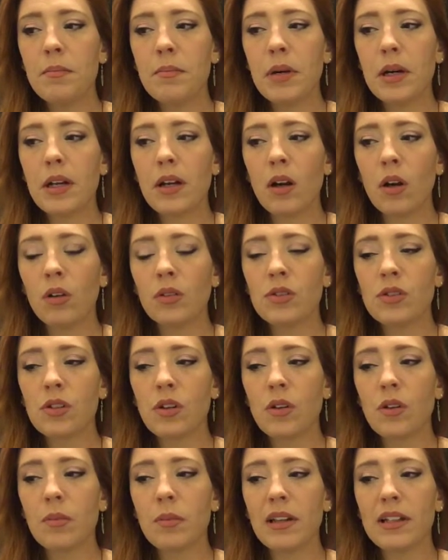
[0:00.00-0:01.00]
but
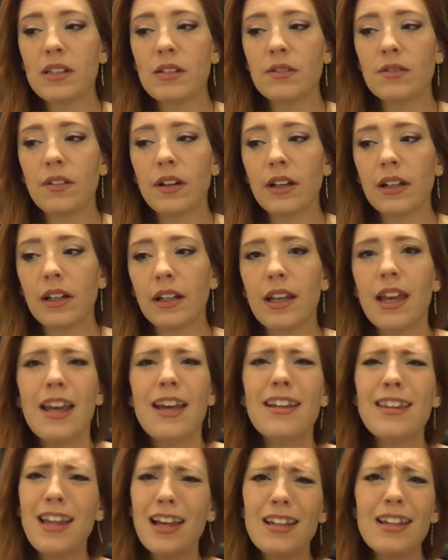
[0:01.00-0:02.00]
also a place of fighting.
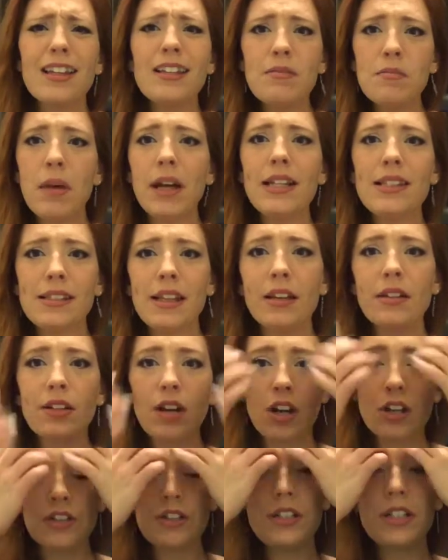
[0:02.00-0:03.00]
That might sound
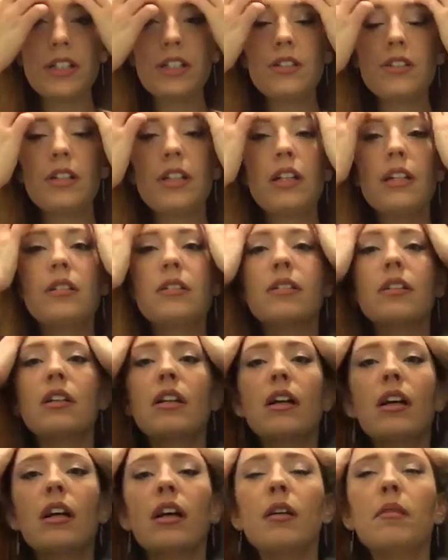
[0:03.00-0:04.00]
contradictory,
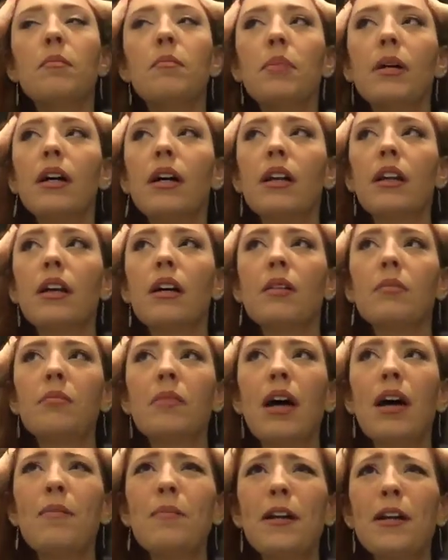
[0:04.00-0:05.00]
but I
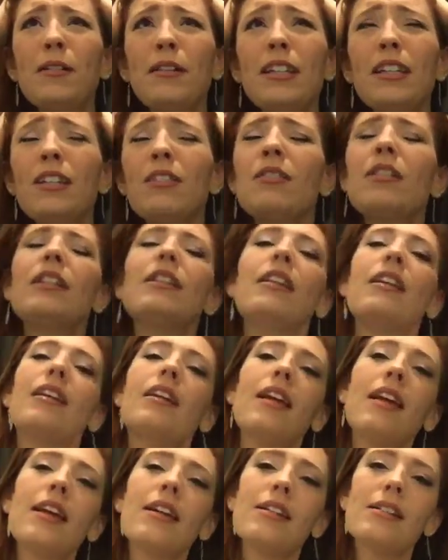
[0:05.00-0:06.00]
really don't think that
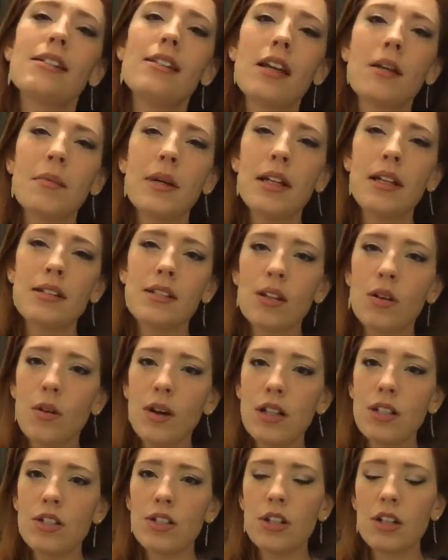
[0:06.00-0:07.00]
it is. I mean, it's a
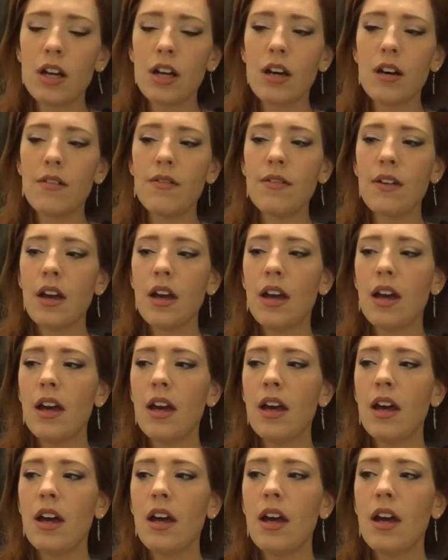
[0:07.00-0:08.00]
question of
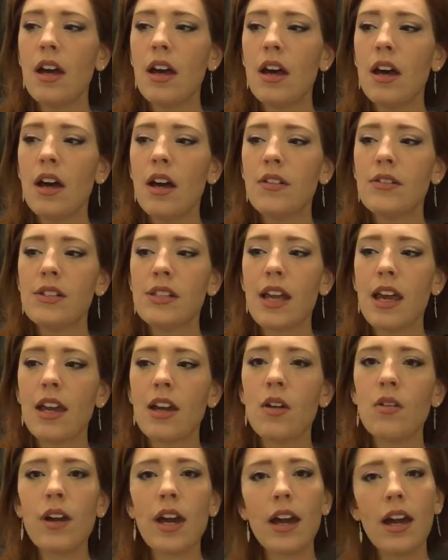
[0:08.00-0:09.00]

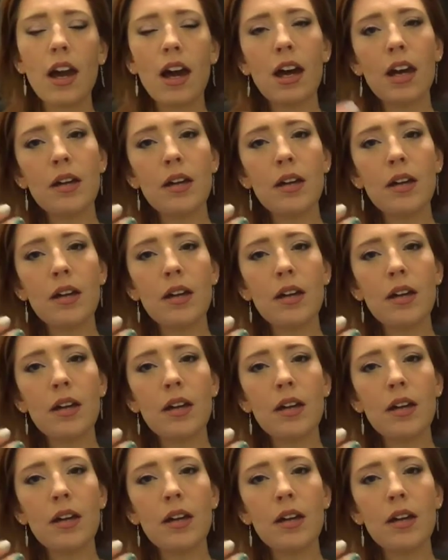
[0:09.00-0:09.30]
saying, okay,